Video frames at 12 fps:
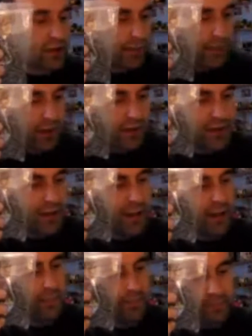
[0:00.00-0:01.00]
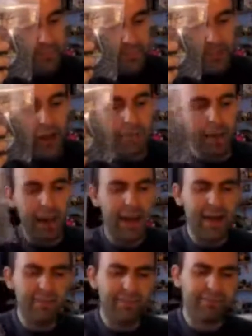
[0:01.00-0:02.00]
some idea, I
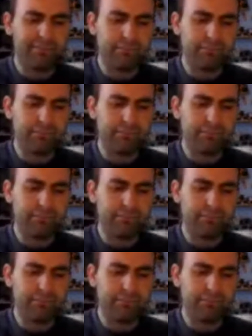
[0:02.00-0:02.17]
paid